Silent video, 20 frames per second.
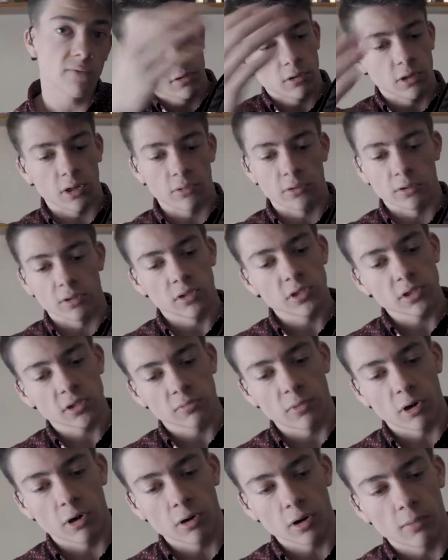So yeah, this is a
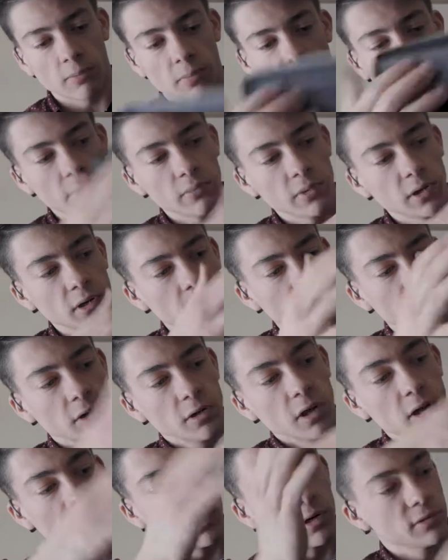small compartment,
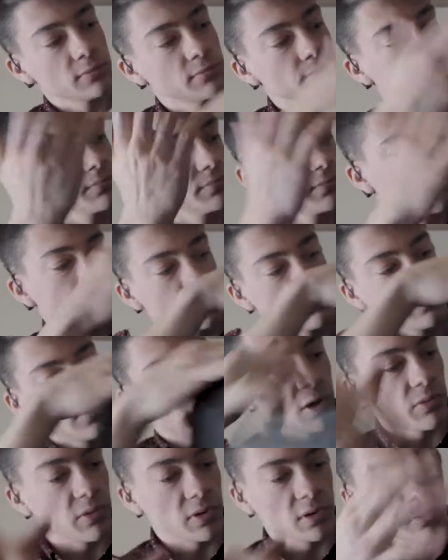and
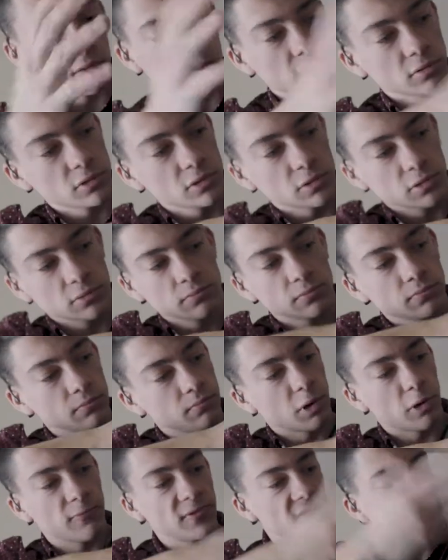I think it's just
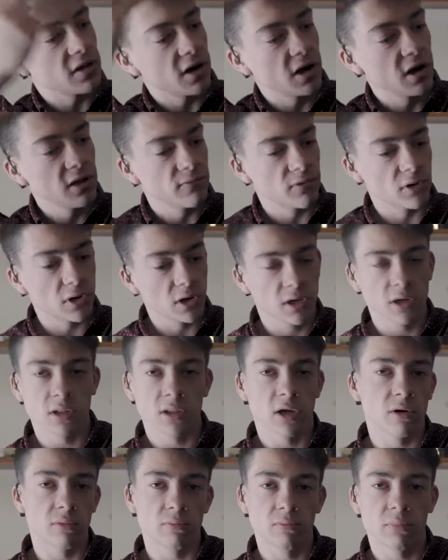perfect size for it because
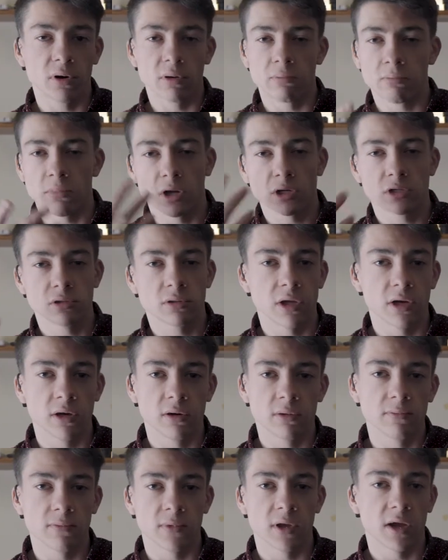I don't put much
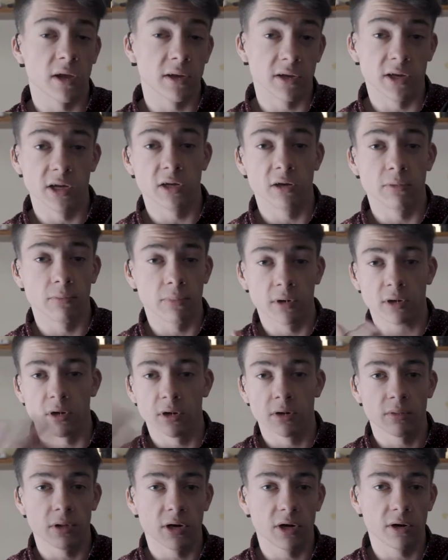thing that I need to put
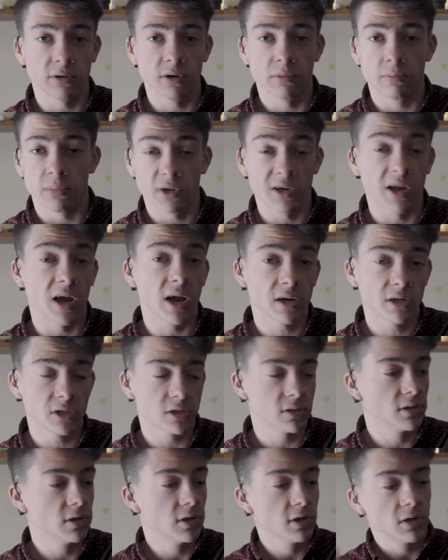in there to
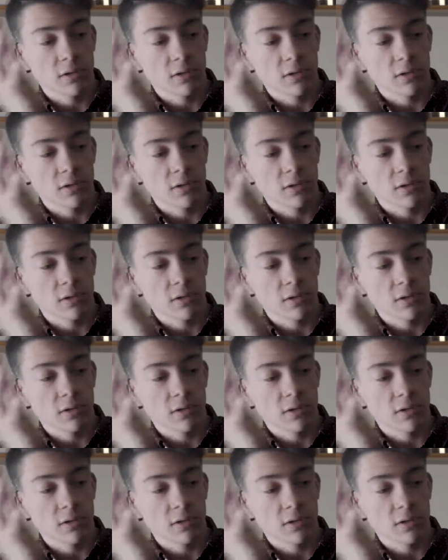protection.